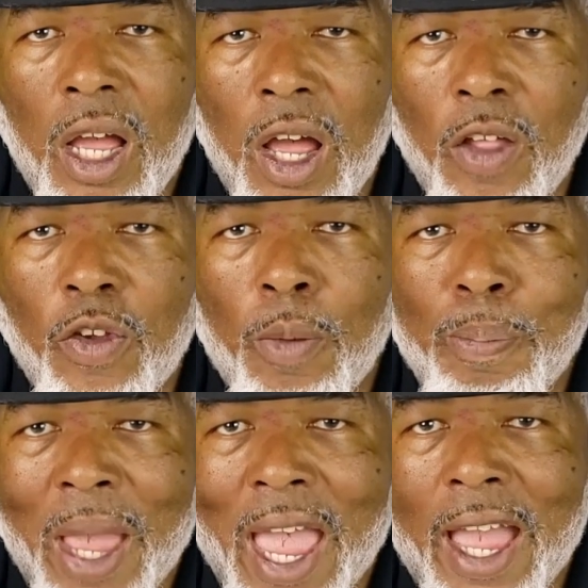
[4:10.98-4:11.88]
other
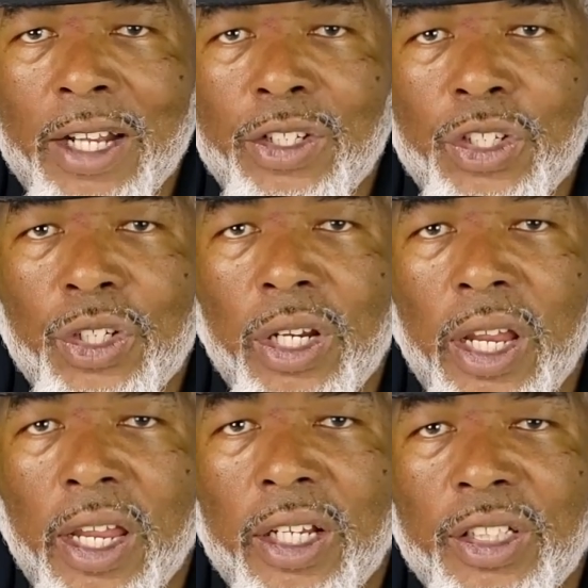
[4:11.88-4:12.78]
patch
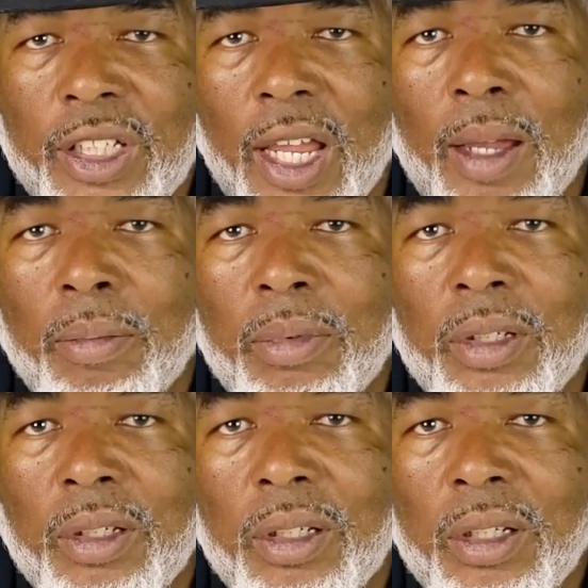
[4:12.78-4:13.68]
except
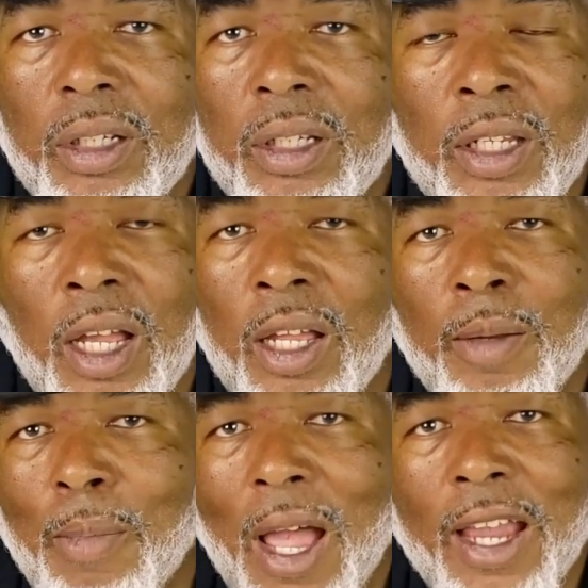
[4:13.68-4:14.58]

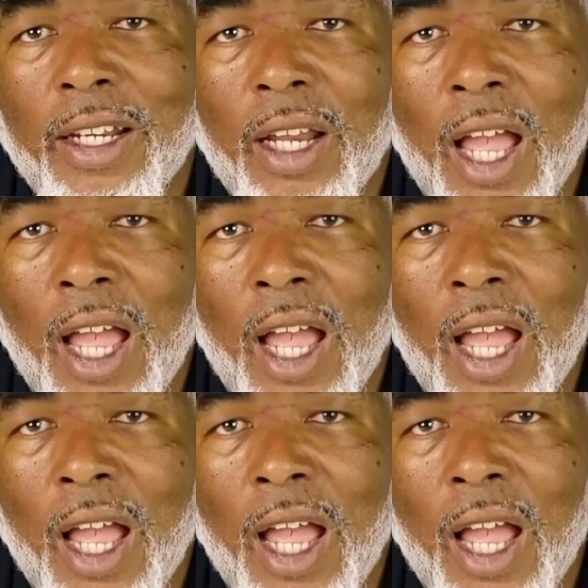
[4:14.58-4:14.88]
mine.